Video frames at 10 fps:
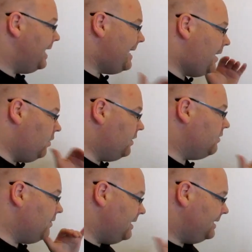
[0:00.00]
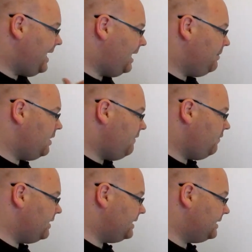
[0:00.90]
Now look, there is an element of
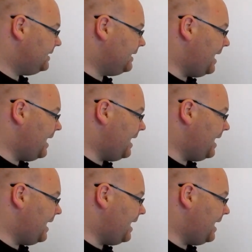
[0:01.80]
risk to